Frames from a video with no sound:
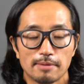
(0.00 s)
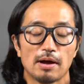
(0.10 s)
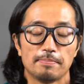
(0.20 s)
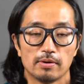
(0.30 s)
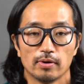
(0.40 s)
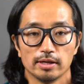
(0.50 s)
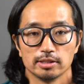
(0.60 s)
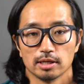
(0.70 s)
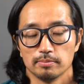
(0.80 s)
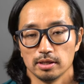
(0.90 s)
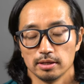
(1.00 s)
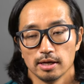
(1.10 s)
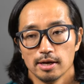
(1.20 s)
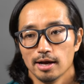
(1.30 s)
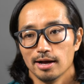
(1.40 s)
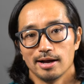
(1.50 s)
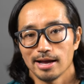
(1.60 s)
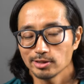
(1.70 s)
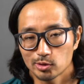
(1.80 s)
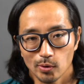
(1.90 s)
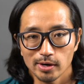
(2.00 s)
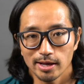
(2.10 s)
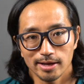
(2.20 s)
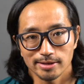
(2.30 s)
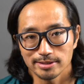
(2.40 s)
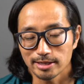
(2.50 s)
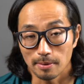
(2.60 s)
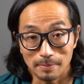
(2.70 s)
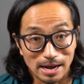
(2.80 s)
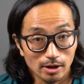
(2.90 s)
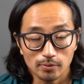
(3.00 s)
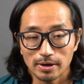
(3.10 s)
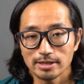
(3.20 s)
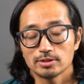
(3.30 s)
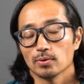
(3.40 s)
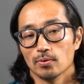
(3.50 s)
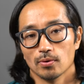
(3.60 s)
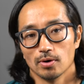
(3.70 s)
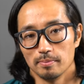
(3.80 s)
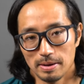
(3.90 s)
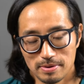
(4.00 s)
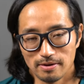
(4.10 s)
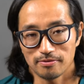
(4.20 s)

might be running something as short as like a mile race or maybe a